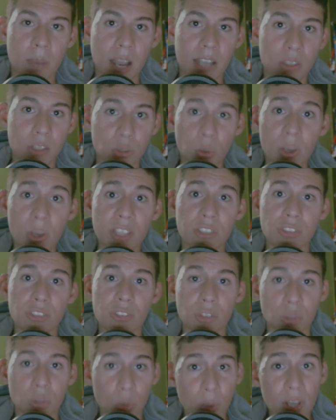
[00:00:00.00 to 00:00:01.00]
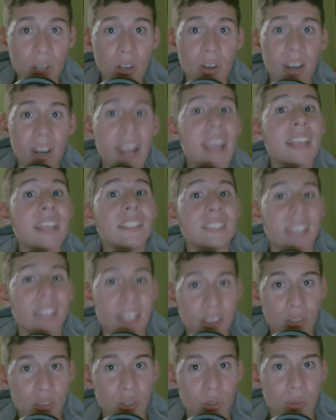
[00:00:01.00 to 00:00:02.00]
Twitch, Twitter, and
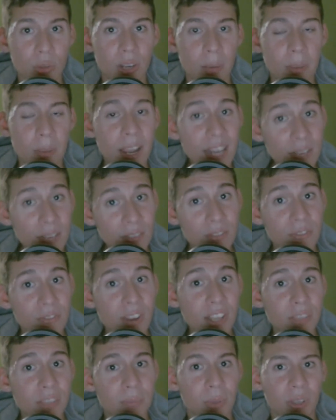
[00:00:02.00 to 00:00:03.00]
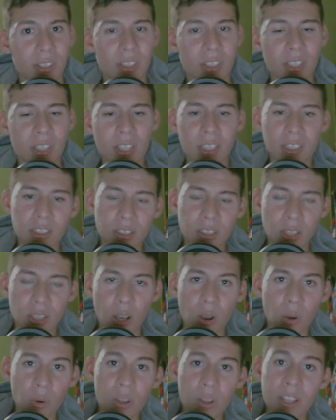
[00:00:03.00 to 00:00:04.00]
Instagram, and even Facebook.
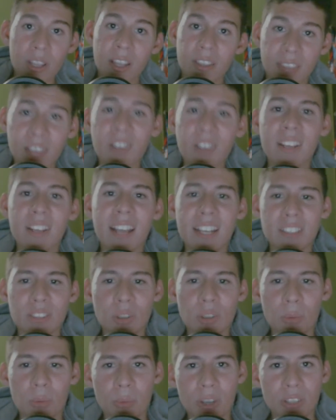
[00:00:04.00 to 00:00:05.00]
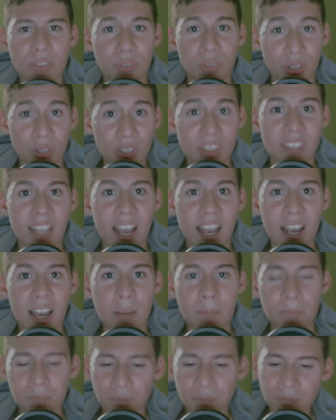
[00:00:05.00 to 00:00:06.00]
So thank you guys so much for your
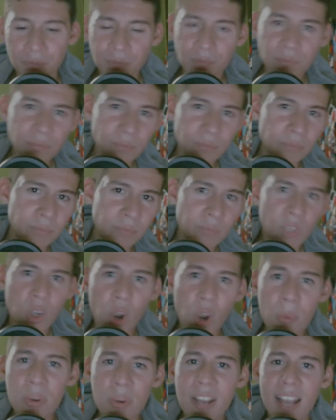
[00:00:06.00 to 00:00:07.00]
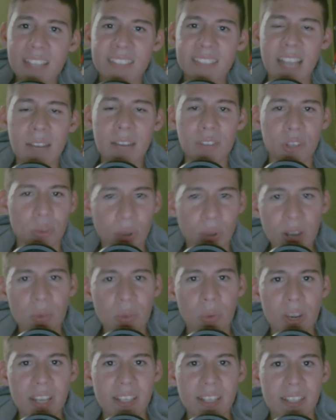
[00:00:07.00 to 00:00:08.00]
time. Hope you guys have a great
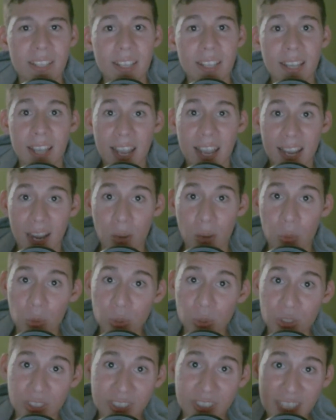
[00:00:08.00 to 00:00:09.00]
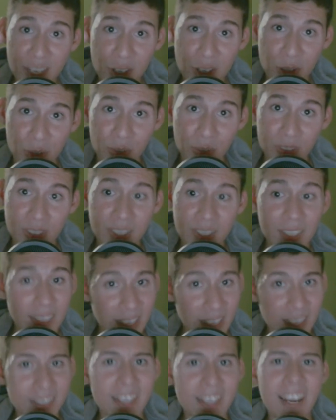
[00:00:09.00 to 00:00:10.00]
week, and I will see you
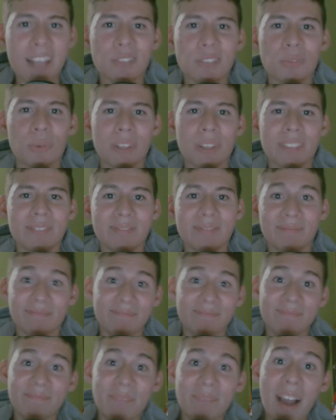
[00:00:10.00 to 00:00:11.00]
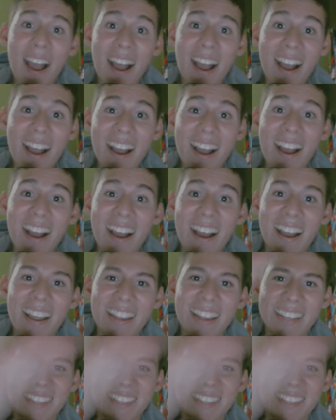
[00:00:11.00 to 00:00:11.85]
in the next one. Bye.